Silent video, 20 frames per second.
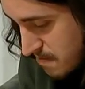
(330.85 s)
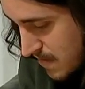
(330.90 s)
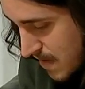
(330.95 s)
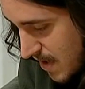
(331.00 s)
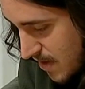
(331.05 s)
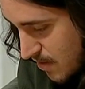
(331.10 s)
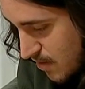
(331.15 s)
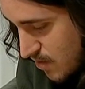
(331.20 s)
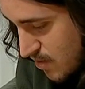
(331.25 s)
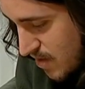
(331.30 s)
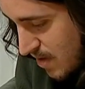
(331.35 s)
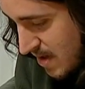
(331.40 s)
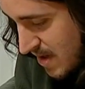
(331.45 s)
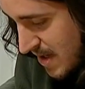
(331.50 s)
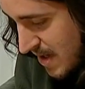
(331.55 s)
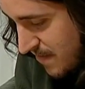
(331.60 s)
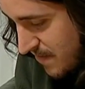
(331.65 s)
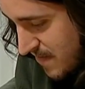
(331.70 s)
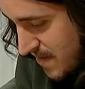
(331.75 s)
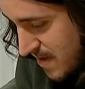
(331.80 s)
I don't know, they are
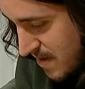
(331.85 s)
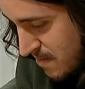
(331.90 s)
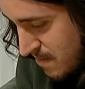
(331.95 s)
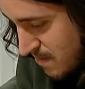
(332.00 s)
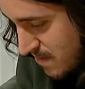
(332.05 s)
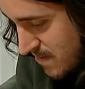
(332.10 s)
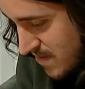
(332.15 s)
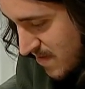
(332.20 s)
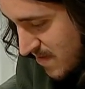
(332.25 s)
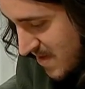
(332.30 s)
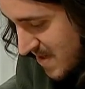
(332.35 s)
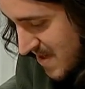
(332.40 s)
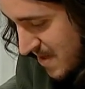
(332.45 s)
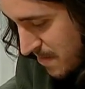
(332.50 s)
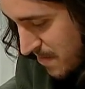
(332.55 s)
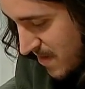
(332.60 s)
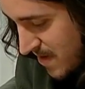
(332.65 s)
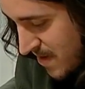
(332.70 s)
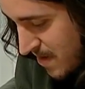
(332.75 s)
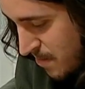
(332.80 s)
in a field, there is
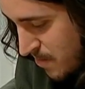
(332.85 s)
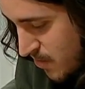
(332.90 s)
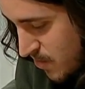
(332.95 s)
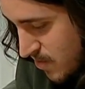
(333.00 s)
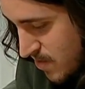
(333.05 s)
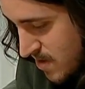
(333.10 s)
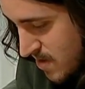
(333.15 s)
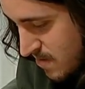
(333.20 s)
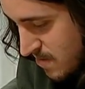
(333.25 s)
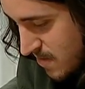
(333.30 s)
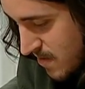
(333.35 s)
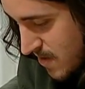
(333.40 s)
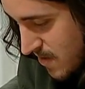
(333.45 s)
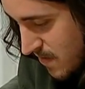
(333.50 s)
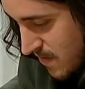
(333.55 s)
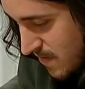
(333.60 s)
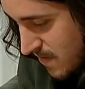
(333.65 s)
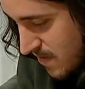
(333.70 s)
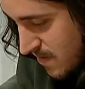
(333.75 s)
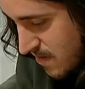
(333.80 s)
something important
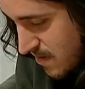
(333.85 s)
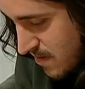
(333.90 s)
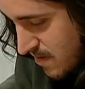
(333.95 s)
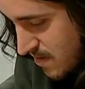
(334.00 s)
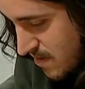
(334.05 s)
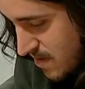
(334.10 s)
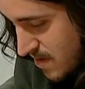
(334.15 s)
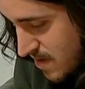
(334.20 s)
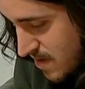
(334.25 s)
because the